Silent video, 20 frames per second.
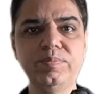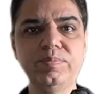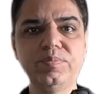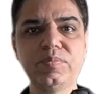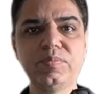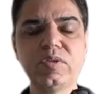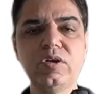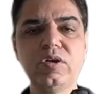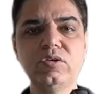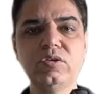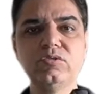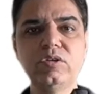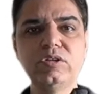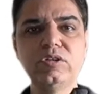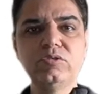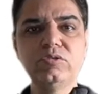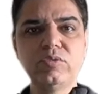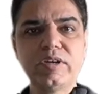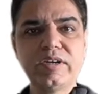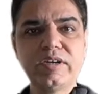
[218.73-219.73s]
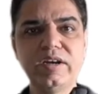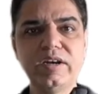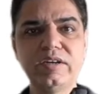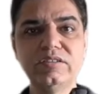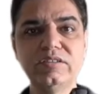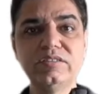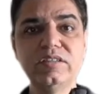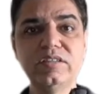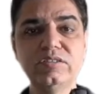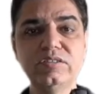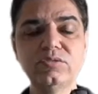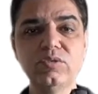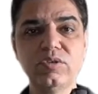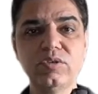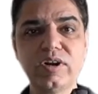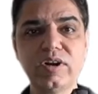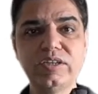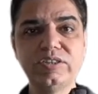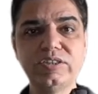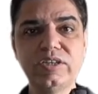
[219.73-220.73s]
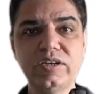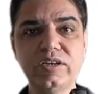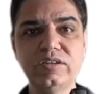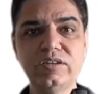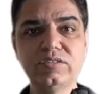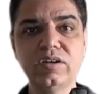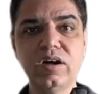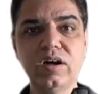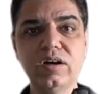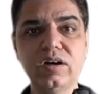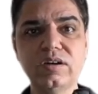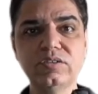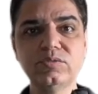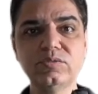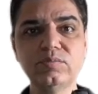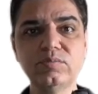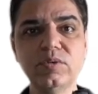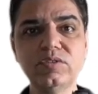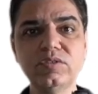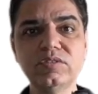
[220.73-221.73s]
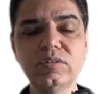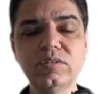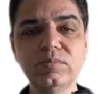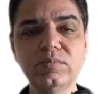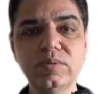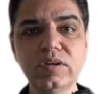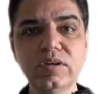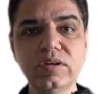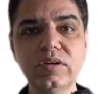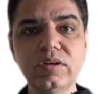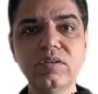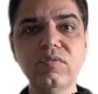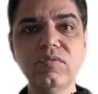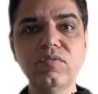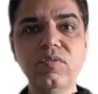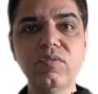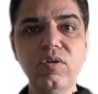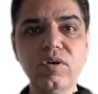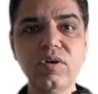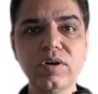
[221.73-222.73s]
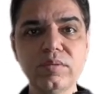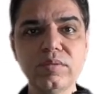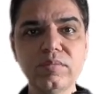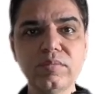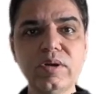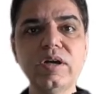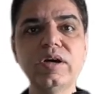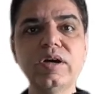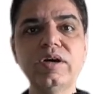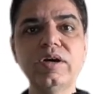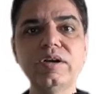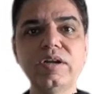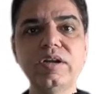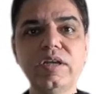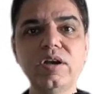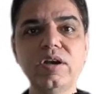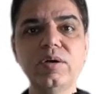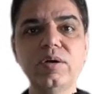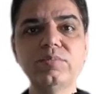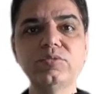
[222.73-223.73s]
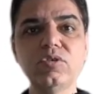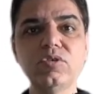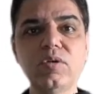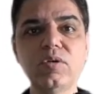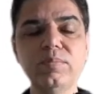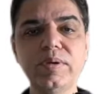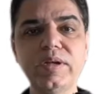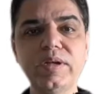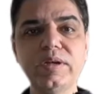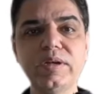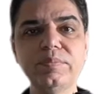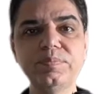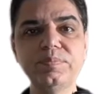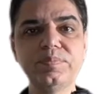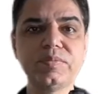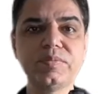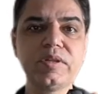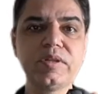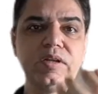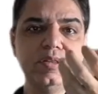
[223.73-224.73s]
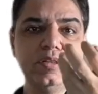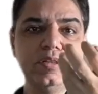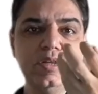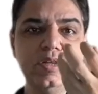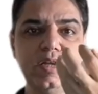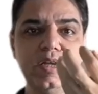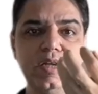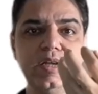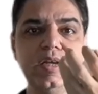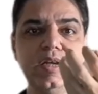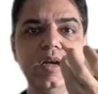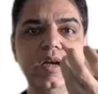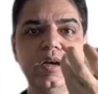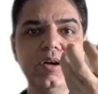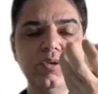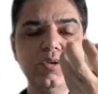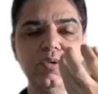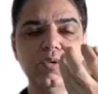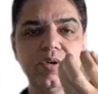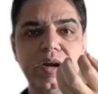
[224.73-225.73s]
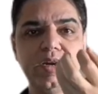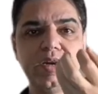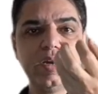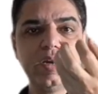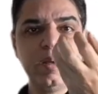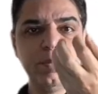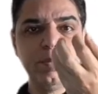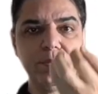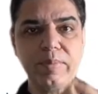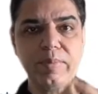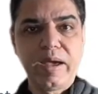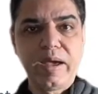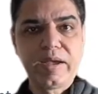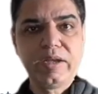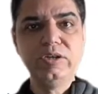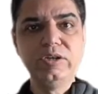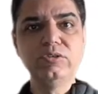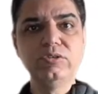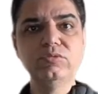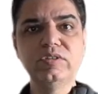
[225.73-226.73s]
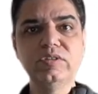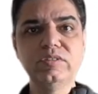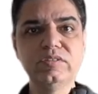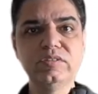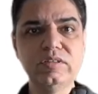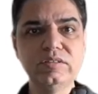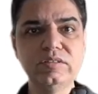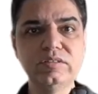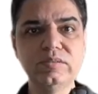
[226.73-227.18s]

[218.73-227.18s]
So in sweat glands, these chloride channels are responsible for reabsorbing the chloride back into the cells.